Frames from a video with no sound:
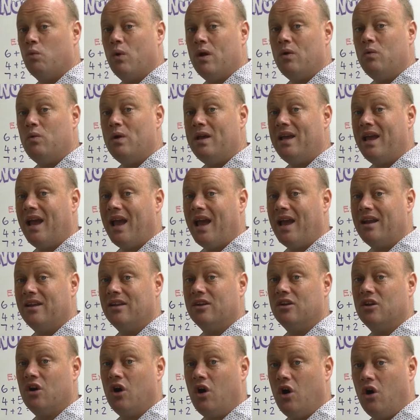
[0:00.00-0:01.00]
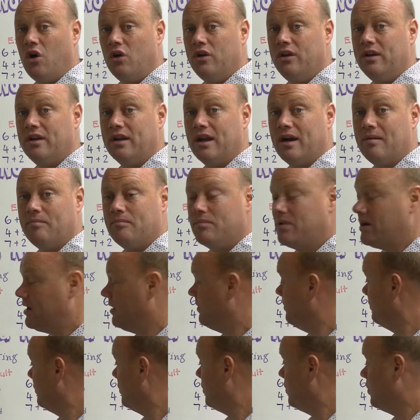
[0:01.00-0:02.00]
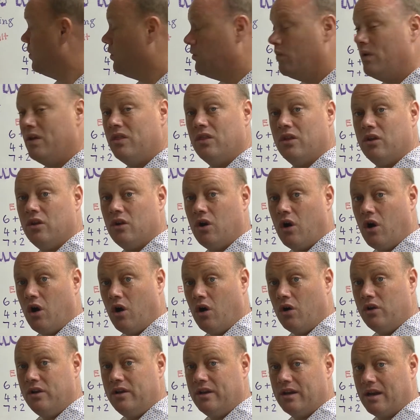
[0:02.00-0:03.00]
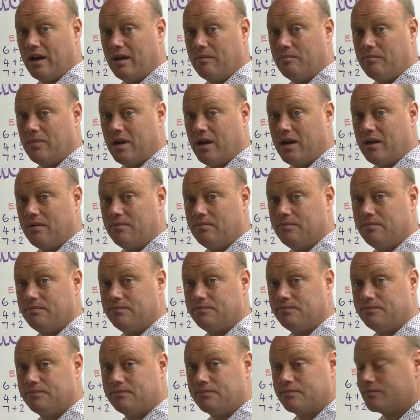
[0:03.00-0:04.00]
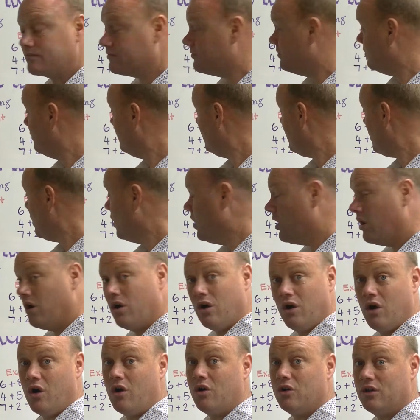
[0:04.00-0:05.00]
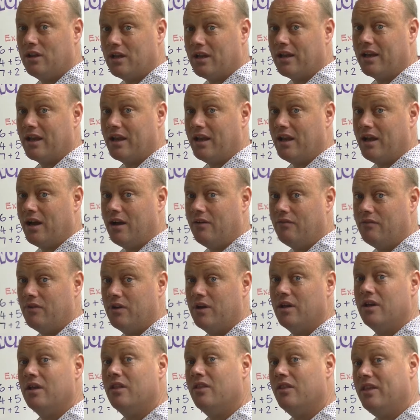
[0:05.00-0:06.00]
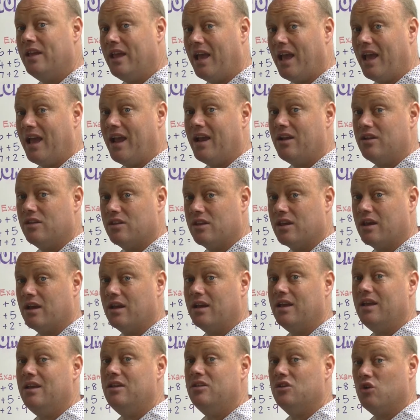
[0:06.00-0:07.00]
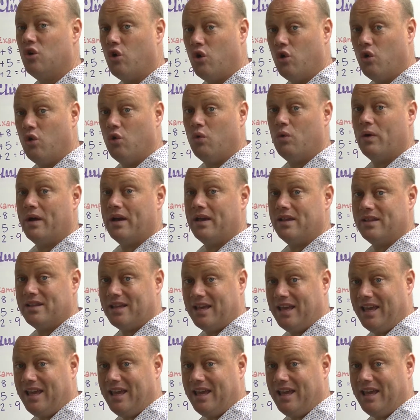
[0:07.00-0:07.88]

when we add an odd number with an odd number, oddly enough, the answer is always